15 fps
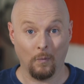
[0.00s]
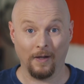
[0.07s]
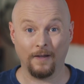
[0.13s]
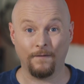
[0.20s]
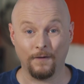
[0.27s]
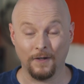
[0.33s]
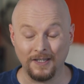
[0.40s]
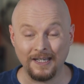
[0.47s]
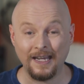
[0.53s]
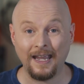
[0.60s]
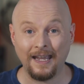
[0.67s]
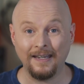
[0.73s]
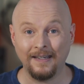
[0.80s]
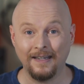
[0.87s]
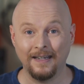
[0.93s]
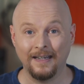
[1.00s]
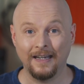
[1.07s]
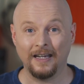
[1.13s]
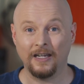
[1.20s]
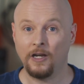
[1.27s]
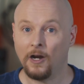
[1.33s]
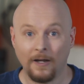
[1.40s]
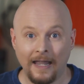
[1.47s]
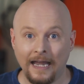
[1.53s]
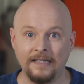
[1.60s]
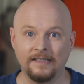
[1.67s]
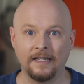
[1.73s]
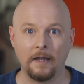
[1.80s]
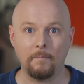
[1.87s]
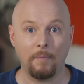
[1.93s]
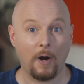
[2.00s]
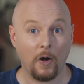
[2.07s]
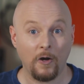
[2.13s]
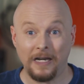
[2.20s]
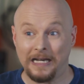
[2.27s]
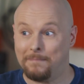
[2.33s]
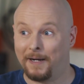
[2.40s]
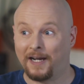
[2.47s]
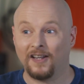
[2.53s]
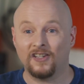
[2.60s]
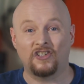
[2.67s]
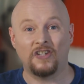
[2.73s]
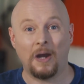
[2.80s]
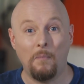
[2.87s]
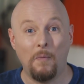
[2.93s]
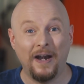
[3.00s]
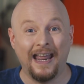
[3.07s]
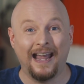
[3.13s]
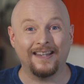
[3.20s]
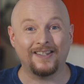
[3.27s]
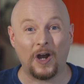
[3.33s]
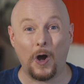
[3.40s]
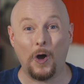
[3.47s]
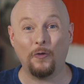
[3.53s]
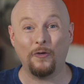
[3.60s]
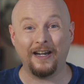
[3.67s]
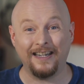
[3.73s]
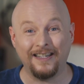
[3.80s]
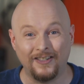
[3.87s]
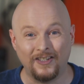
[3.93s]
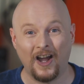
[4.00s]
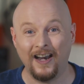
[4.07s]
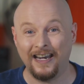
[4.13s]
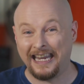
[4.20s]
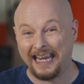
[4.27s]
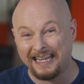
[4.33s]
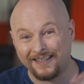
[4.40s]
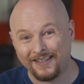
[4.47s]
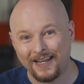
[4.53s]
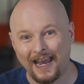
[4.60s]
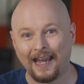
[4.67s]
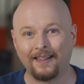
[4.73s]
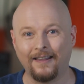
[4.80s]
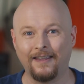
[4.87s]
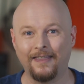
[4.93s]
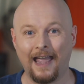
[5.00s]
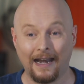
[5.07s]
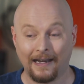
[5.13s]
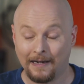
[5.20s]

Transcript: Well, if you did, you're late to the party because someone has already done exactly that.